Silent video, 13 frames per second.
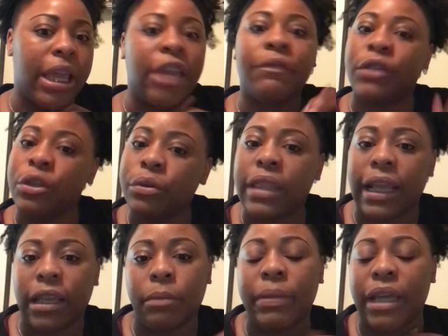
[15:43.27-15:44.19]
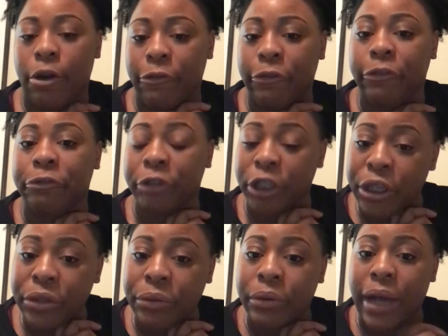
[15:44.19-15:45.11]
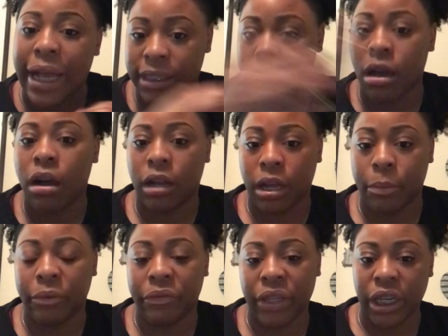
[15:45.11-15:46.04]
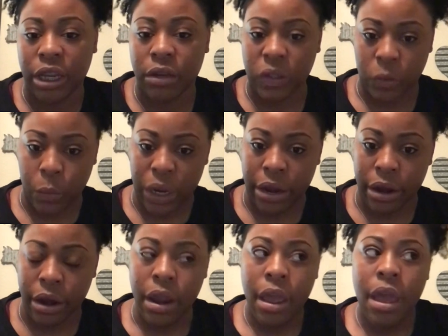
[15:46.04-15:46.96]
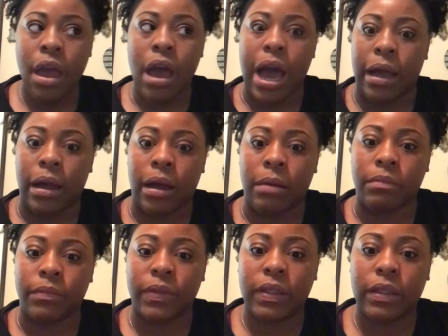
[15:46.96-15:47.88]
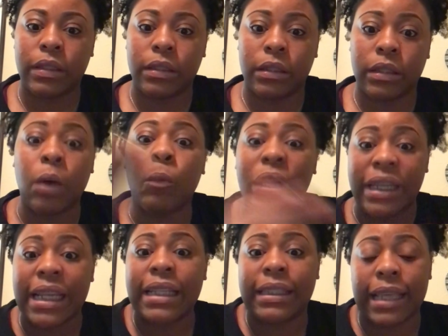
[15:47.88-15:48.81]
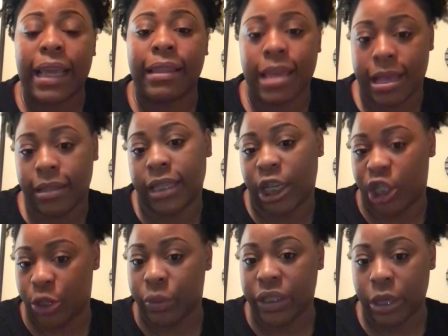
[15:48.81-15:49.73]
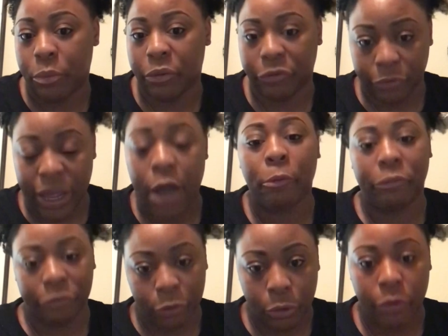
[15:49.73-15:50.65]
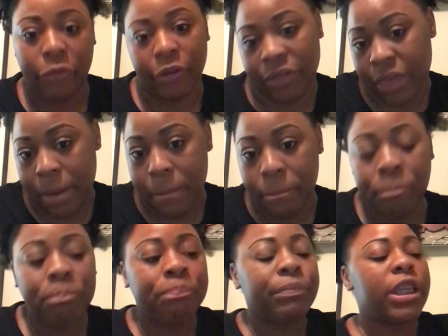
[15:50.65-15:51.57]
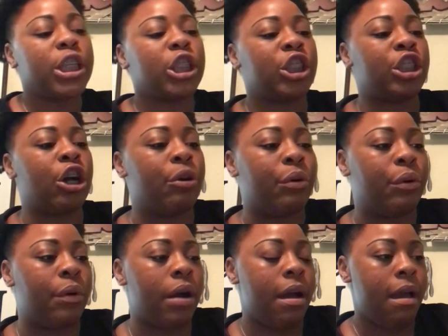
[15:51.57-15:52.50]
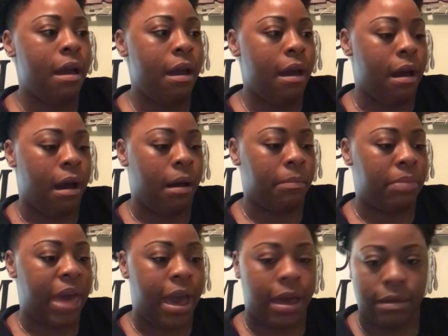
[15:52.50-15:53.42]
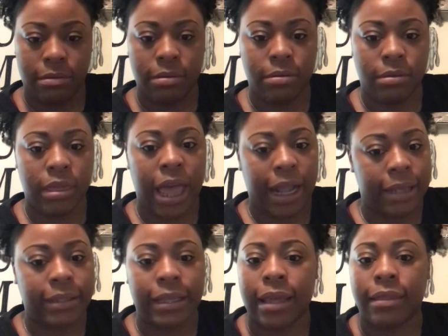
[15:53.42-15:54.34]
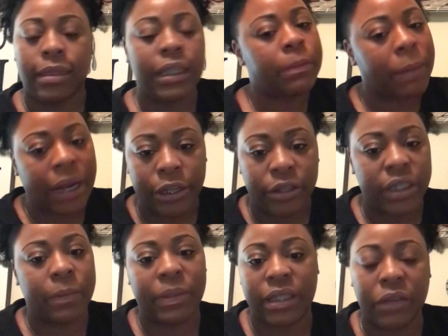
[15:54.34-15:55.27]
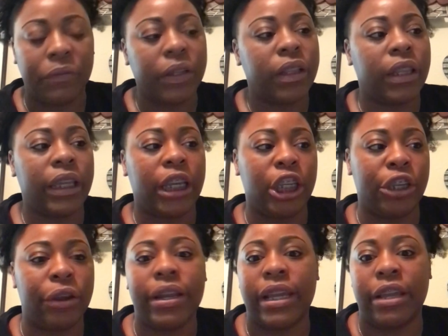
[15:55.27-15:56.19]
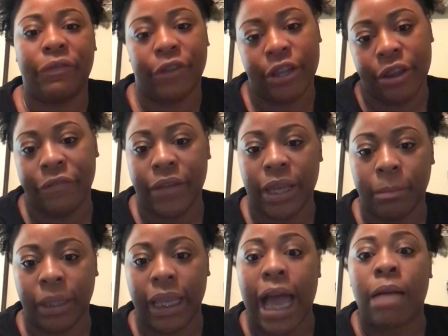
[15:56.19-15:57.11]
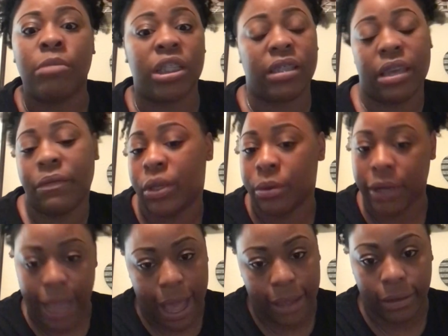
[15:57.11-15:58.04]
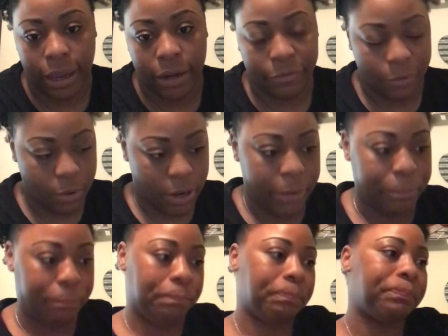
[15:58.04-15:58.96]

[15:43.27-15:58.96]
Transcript: if you think it'll be helpful for you, I saw a couple videos where someone did say that section was helpful for them. So like I said, this binder is specifically your need for your family. I'm just giving you a guideline for it.